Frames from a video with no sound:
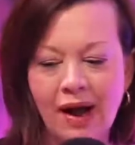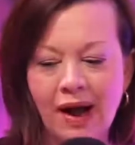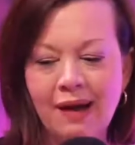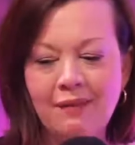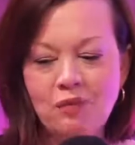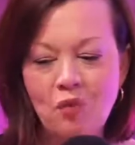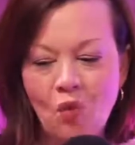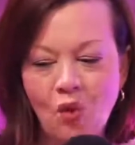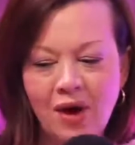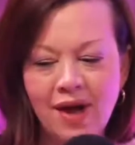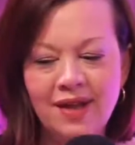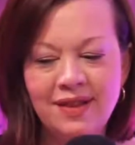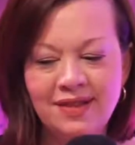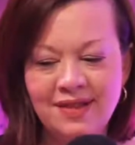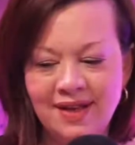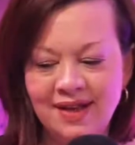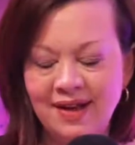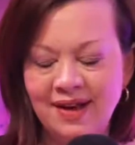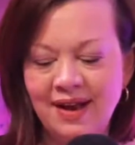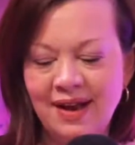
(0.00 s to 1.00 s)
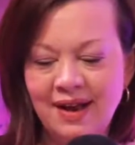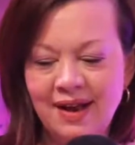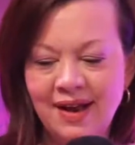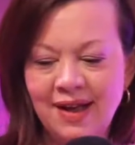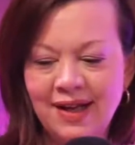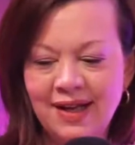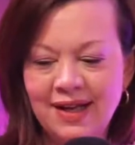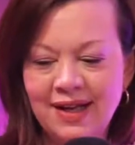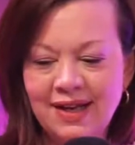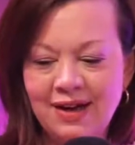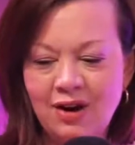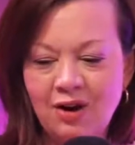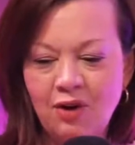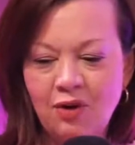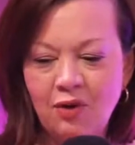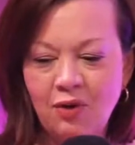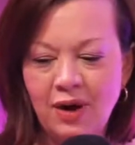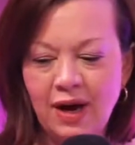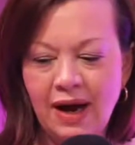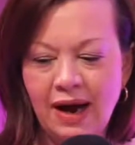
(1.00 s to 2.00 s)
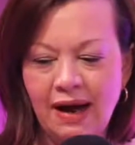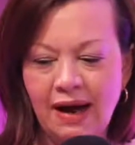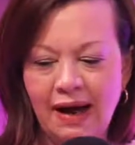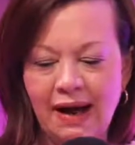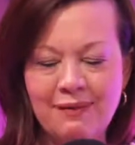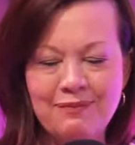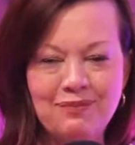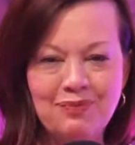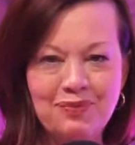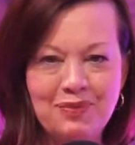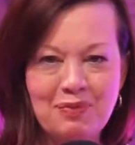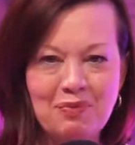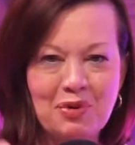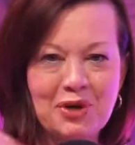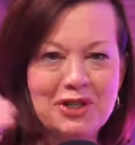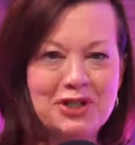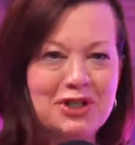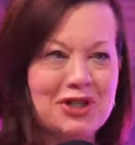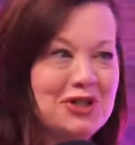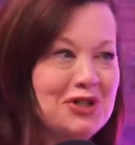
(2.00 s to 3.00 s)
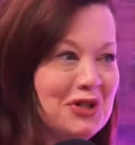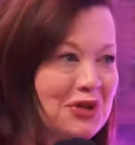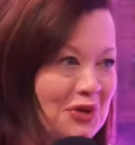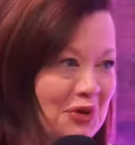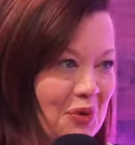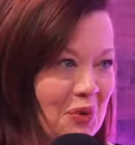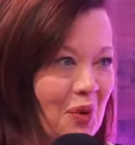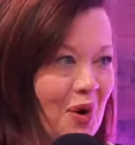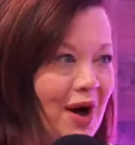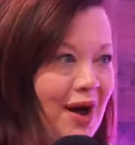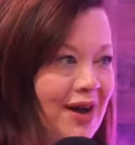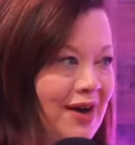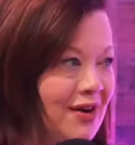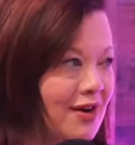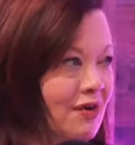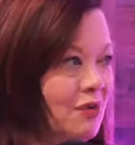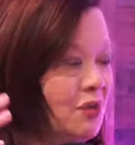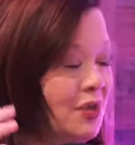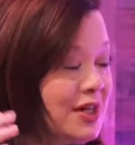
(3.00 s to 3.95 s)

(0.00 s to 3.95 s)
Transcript: I'm one that, you know, I'm preaching to the choir.